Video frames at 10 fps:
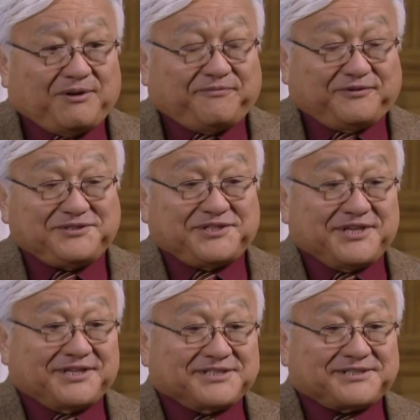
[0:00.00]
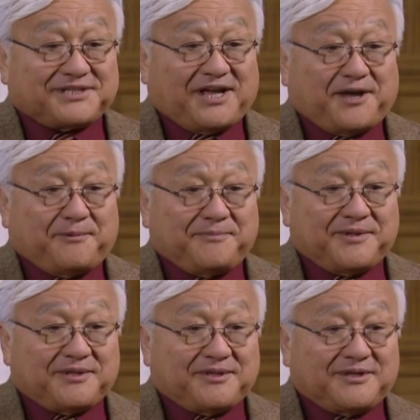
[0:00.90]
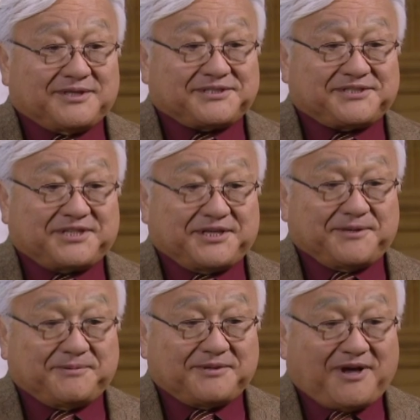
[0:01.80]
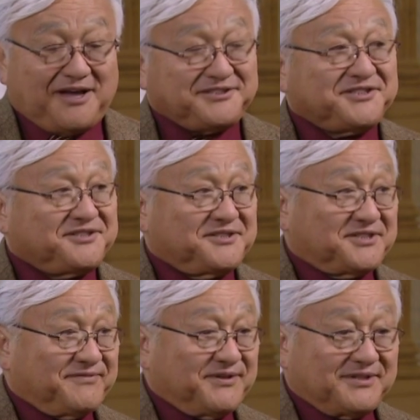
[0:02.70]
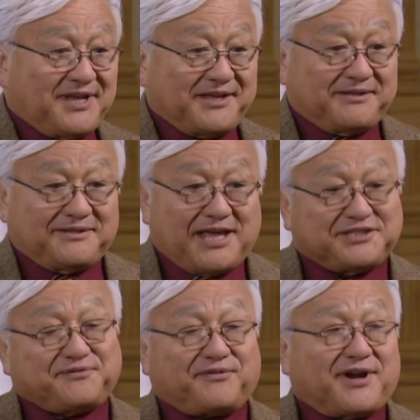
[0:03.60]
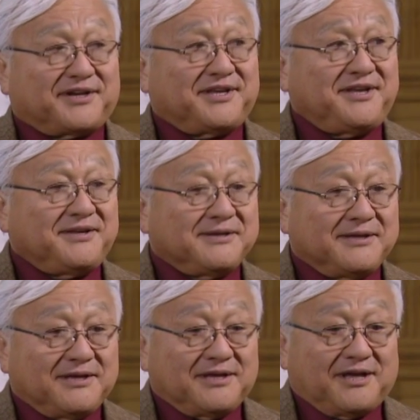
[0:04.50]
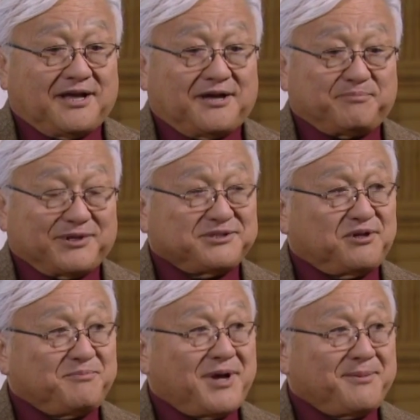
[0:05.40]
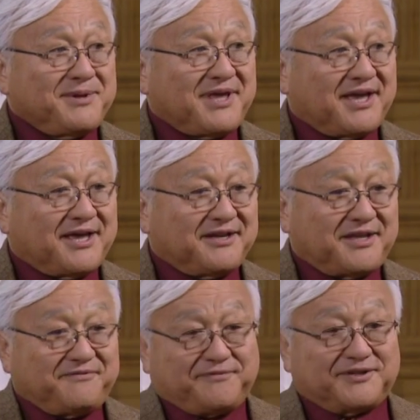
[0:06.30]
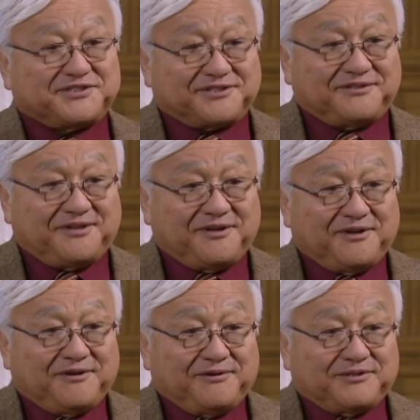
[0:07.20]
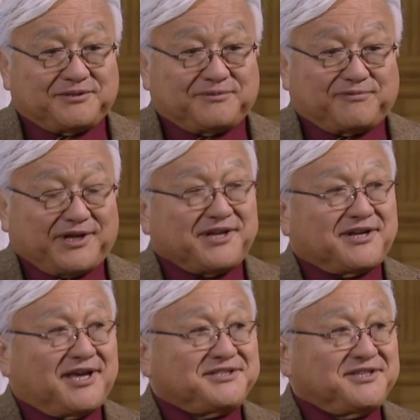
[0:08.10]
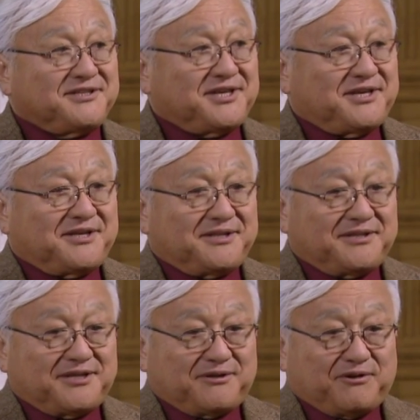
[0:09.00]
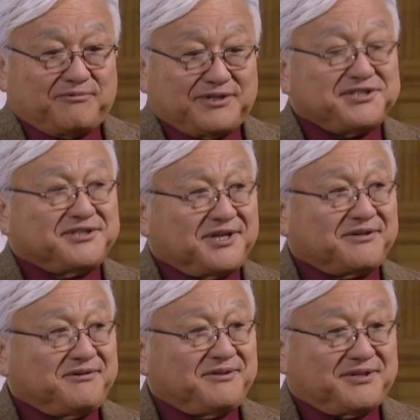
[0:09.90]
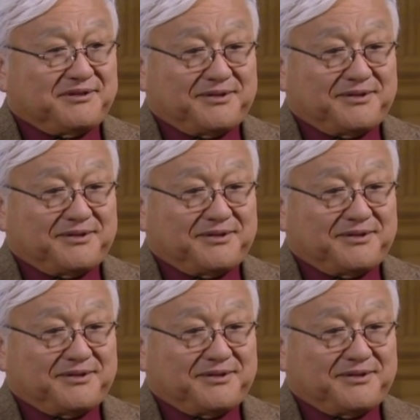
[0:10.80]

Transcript: Well, first thing is um, it's the consciousness of it. Like last Friday, uh, President Obama had a function recognizing the, the originator,